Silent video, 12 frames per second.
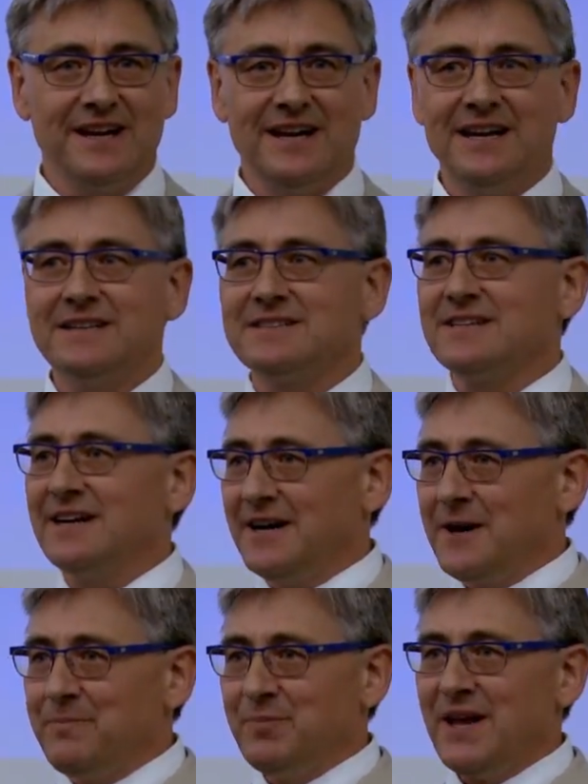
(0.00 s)
And
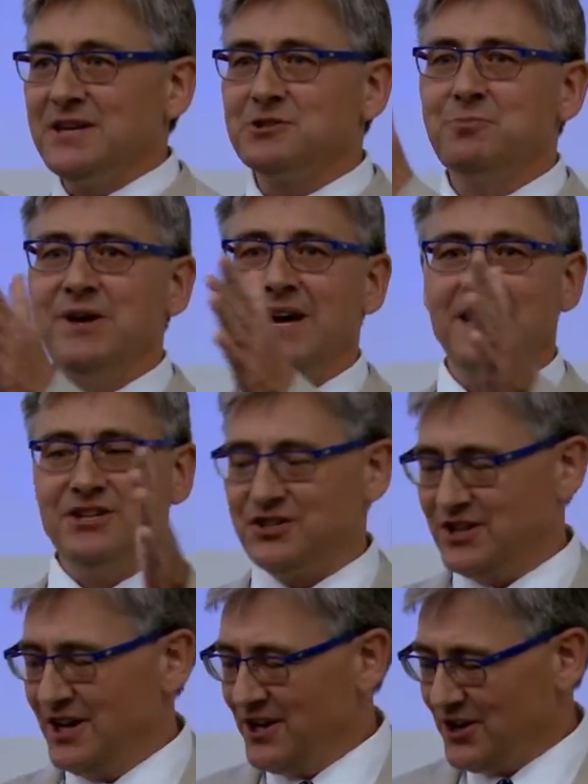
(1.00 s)
as
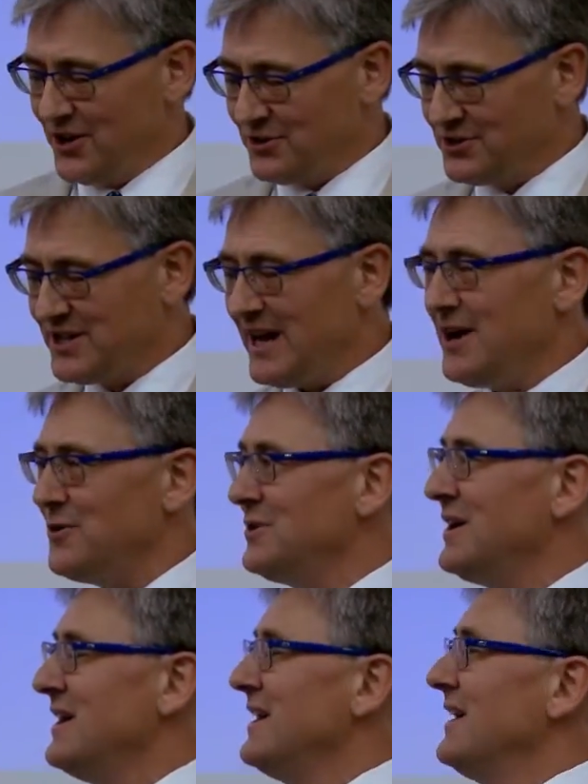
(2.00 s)
pH goes
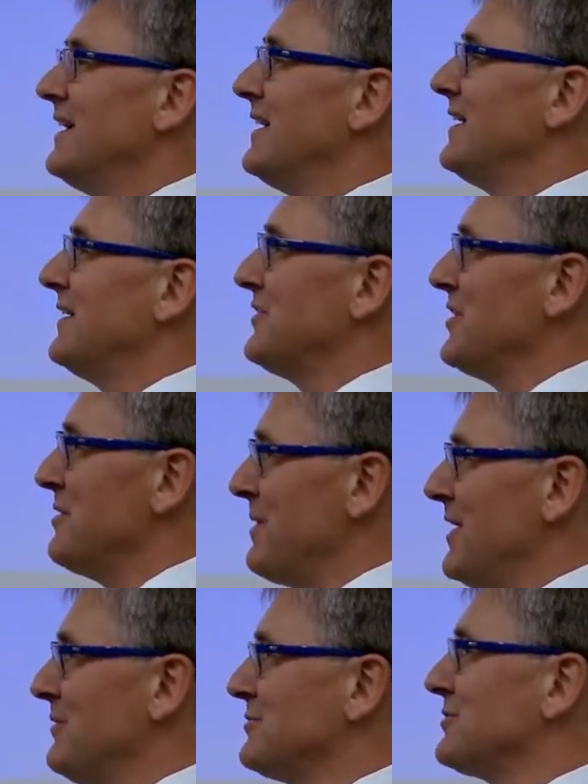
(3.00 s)
down, the
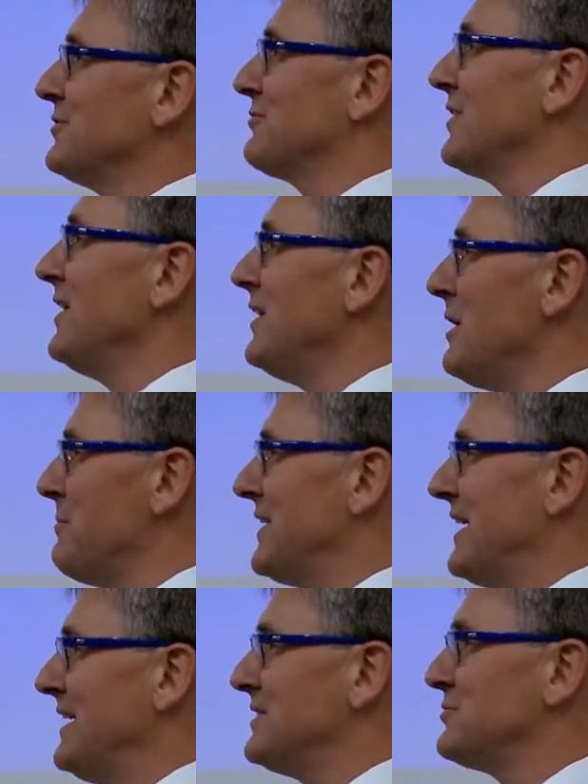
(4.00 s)
amount of
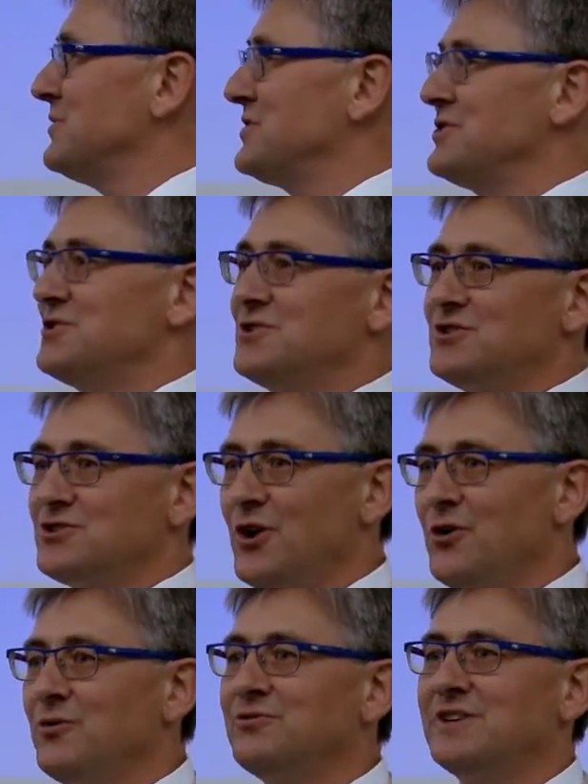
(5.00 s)
carbonate, which is
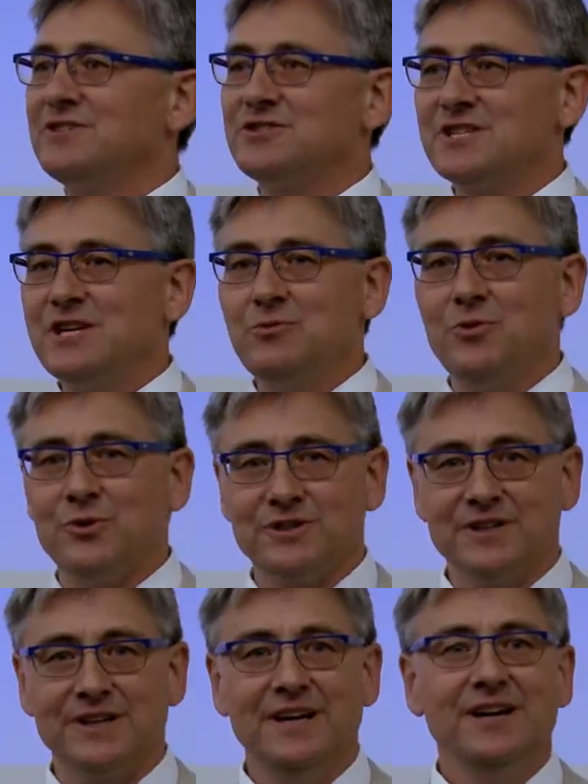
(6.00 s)
dissolved in
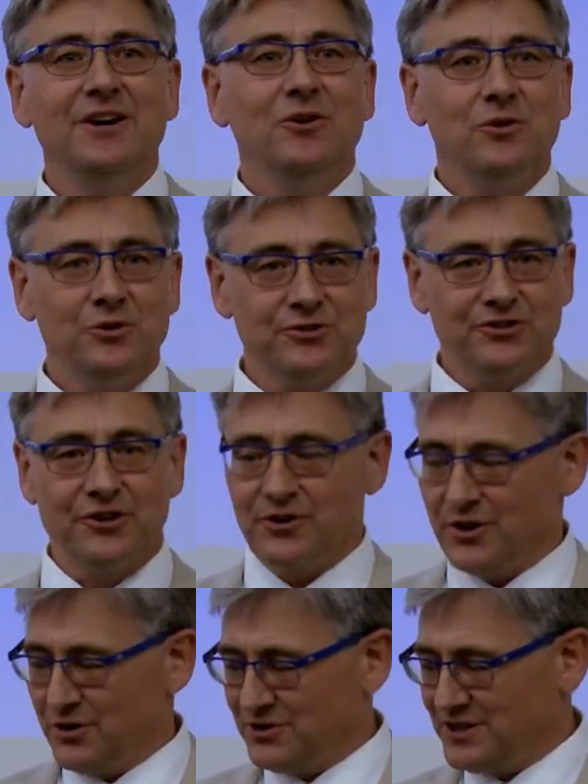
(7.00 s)
seawater, also
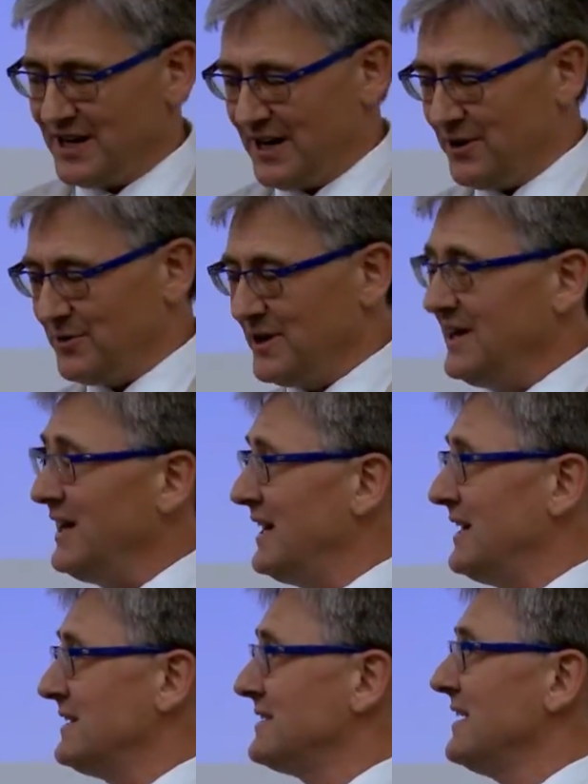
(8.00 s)
goes down.
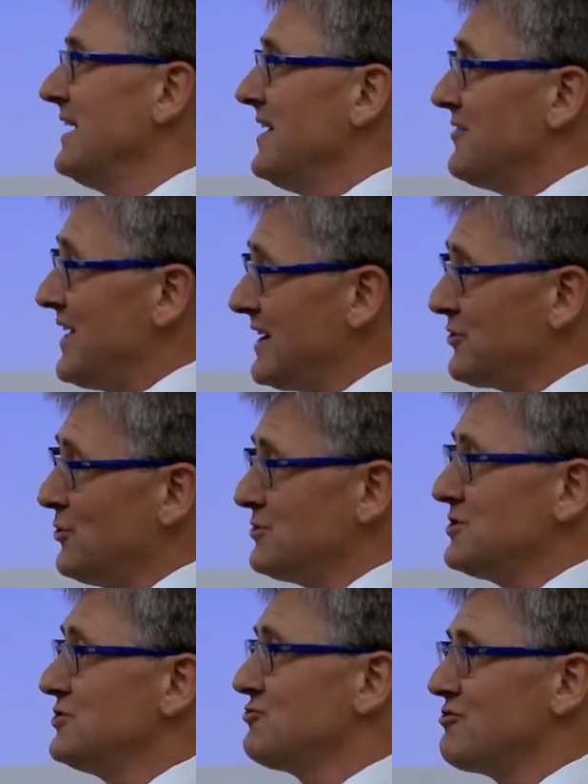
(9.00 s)
And that
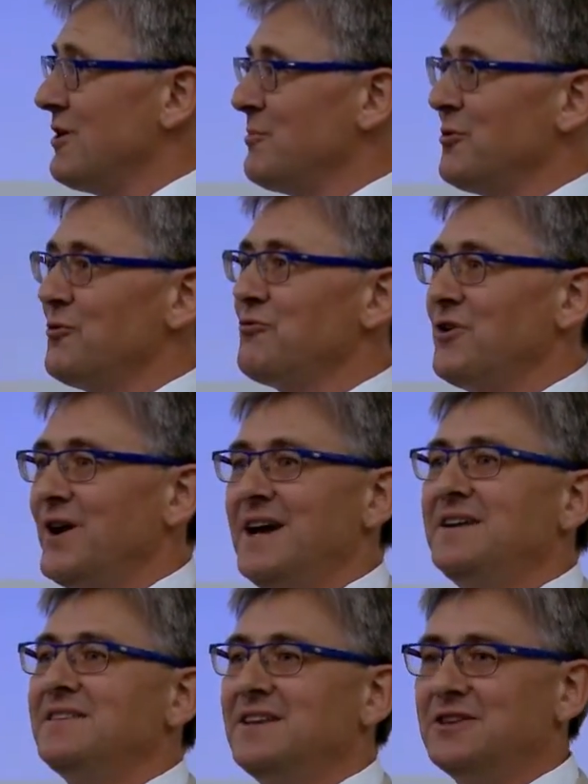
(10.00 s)
causes trouble for
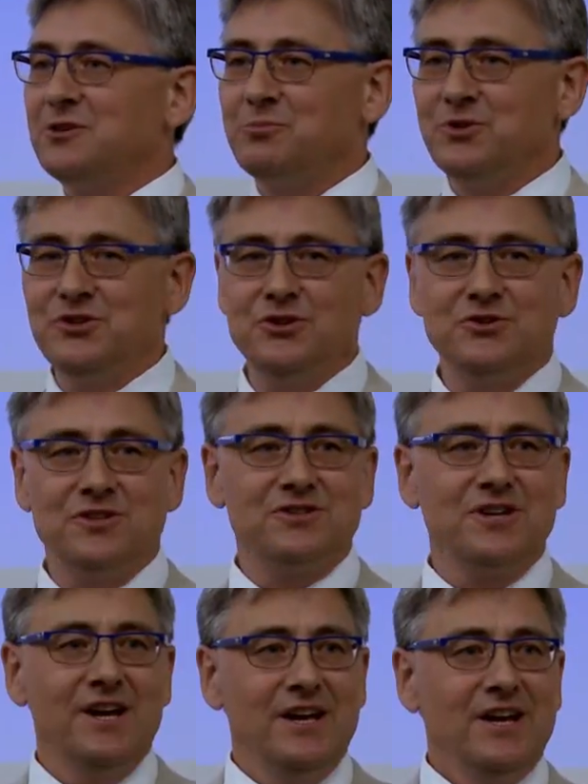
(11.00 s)
anything that
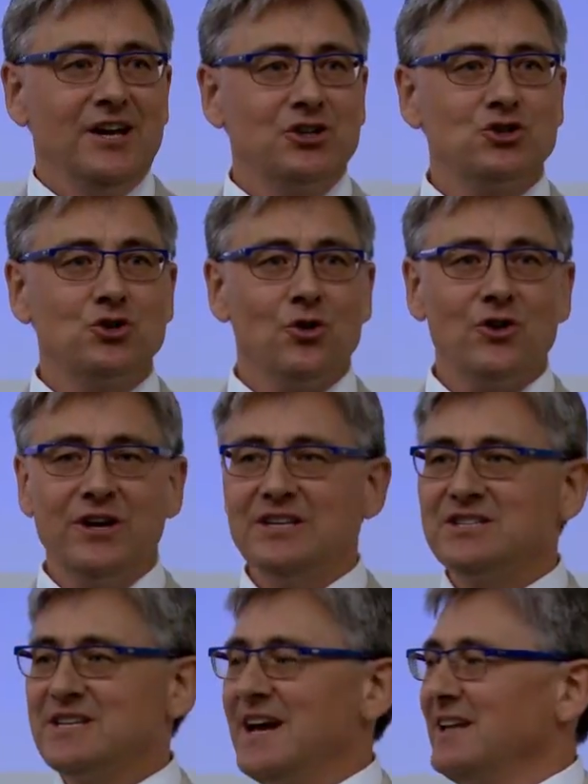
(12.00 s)
produces a chalky
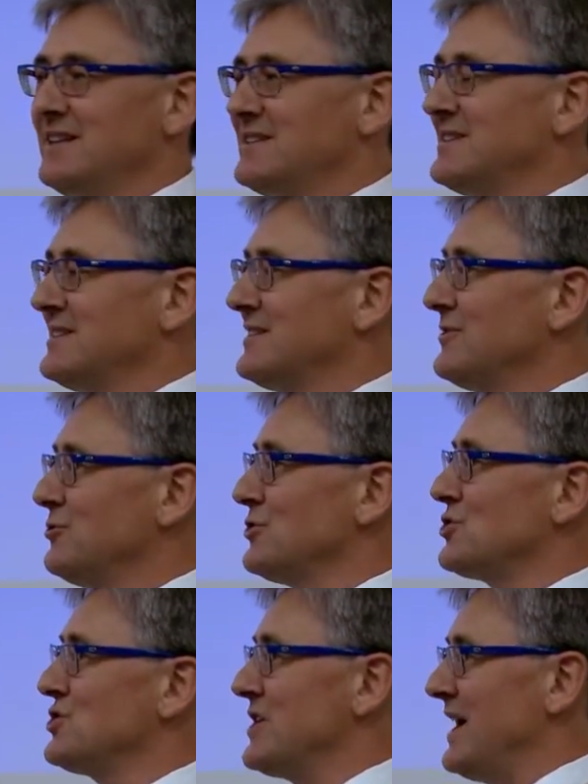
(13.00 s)
skeleton
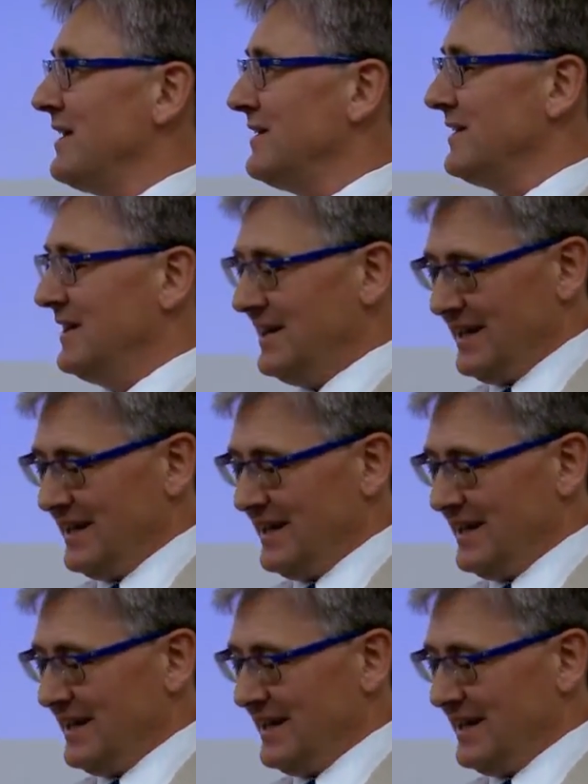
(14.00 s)
or shell.